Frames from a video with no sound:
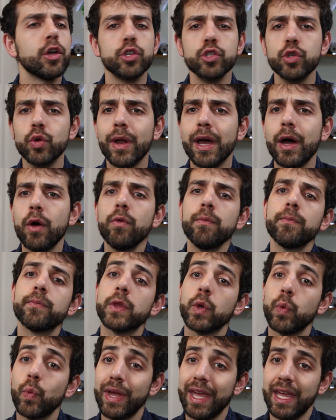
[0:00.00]
So now
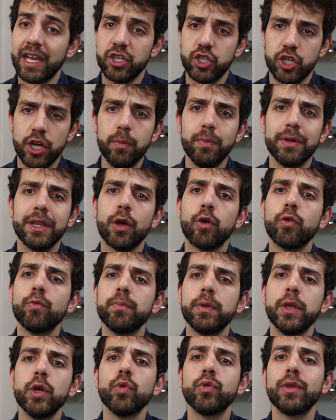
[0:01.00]
we can jump in the
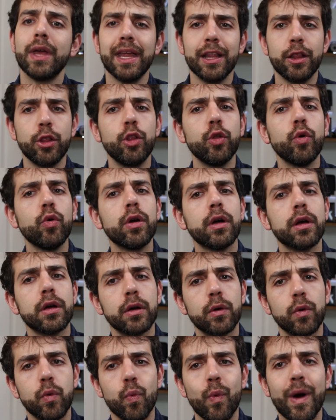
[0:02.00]
computer and
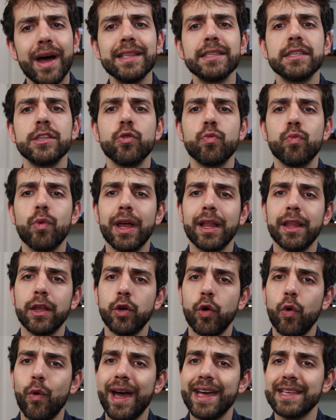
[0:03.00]
look what the
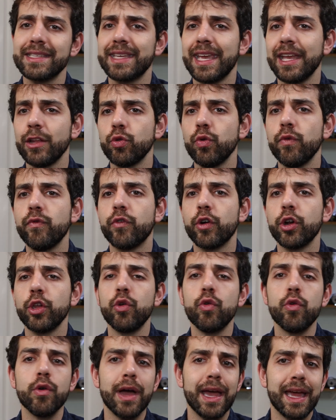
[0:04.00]
UmbrelOS can do for
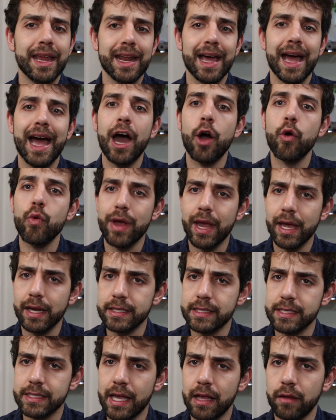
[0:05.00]
you and how you
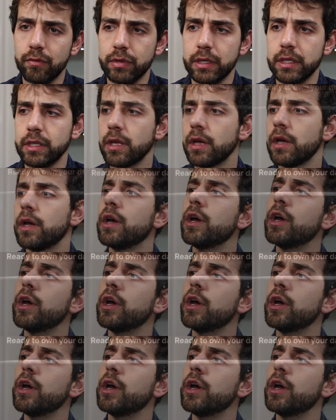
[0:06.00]
can install it.